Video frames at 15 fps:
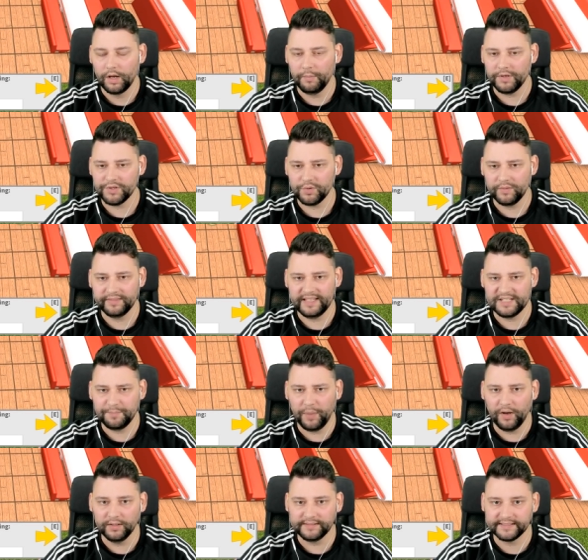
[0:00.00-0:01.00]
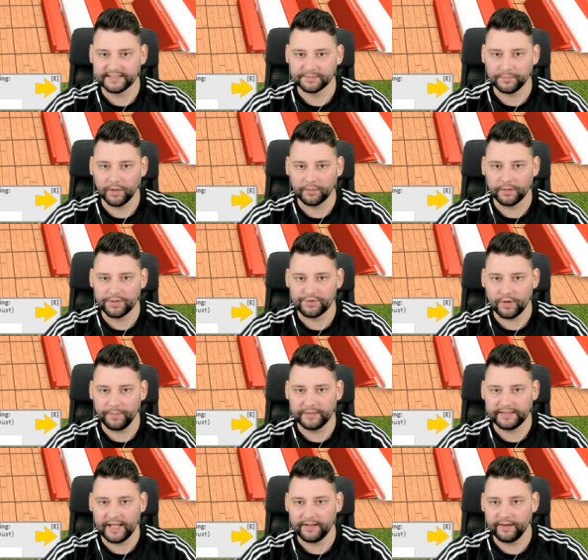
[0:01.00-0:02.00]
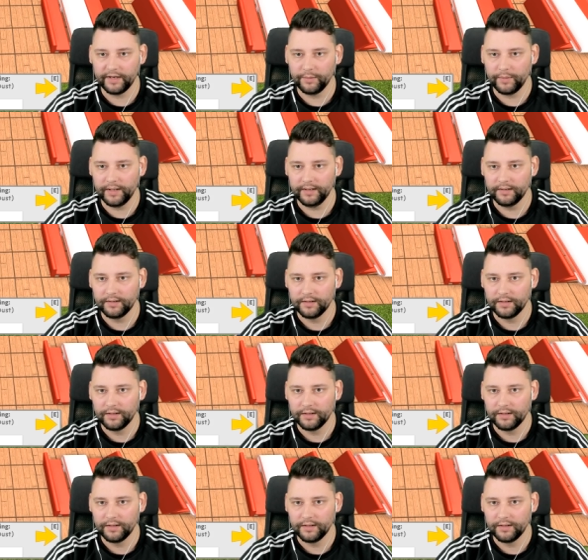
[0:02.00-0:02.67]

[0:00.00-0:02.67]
I'm not sure what this pot is, but I'm going to drop it down anyway.